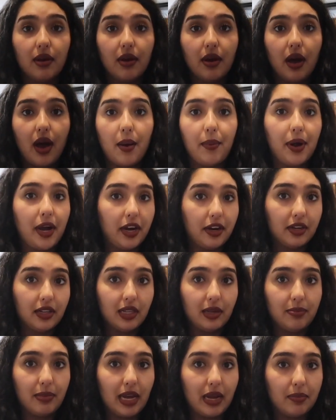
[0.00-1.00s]

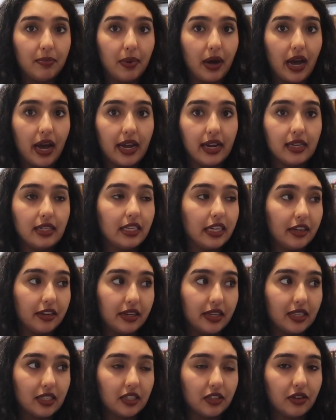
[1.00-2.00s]
apparently made by
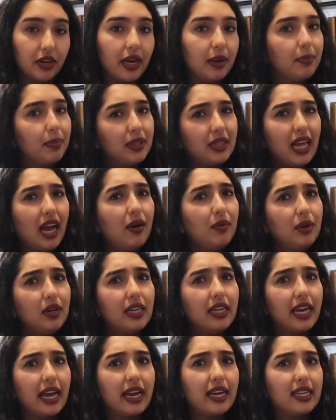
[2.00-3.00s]
Darius the Great. But that one,
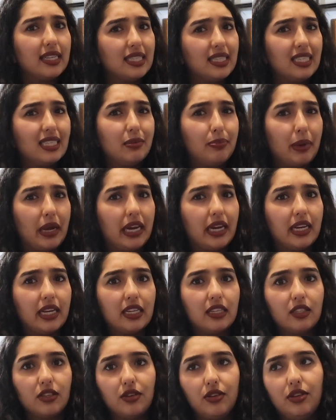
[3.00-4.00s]
again, it's
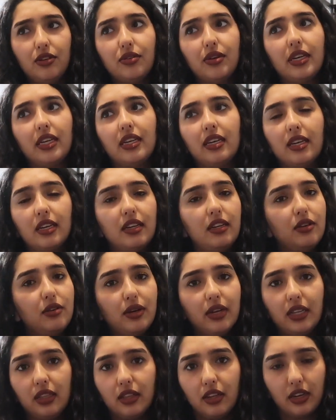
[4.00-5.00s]
debated, so you can
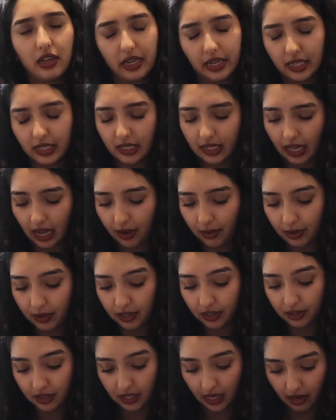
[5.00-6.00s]
look into that one
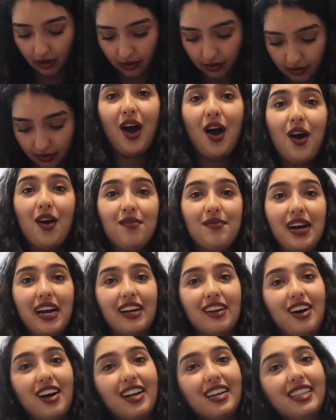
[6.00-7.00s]
yourself. Oh my
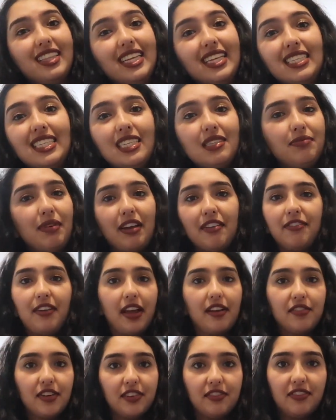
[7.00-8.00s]
god, this is my
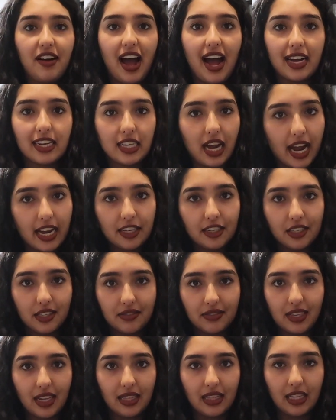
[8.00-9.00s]
favorite fact. I should have
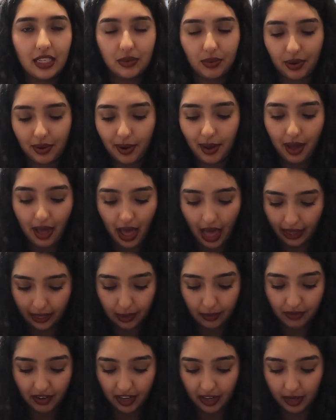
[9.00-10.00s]
said this one at the
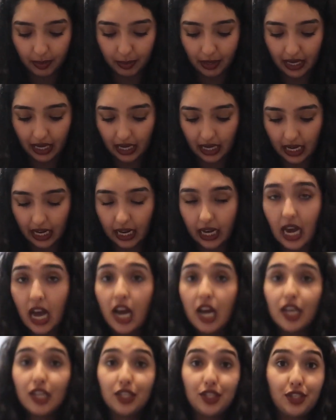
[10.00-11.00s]
very beginning.
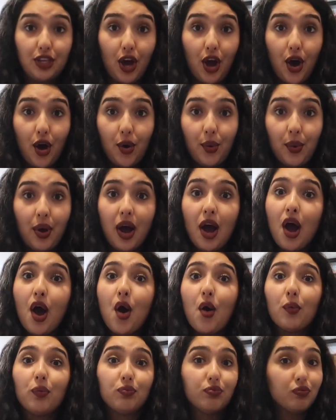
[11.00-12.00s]
So
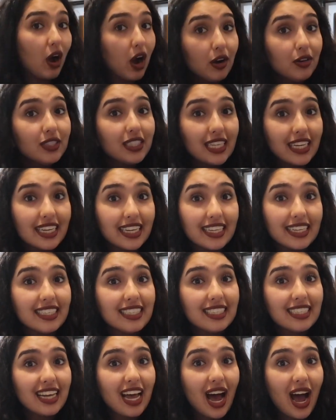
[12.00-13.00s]

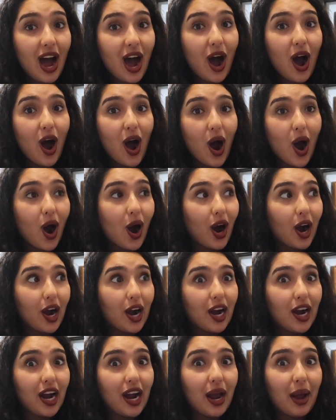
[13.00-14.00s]
roses
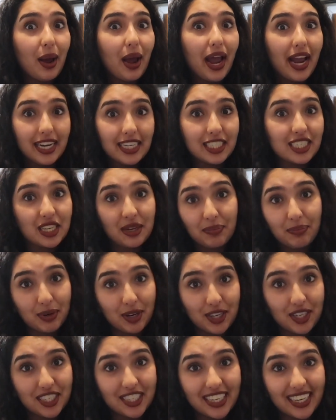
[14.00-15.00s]
are ancient
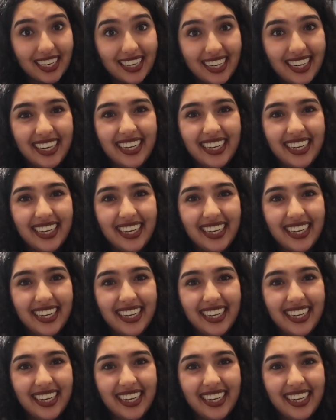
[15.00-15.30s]
Persian.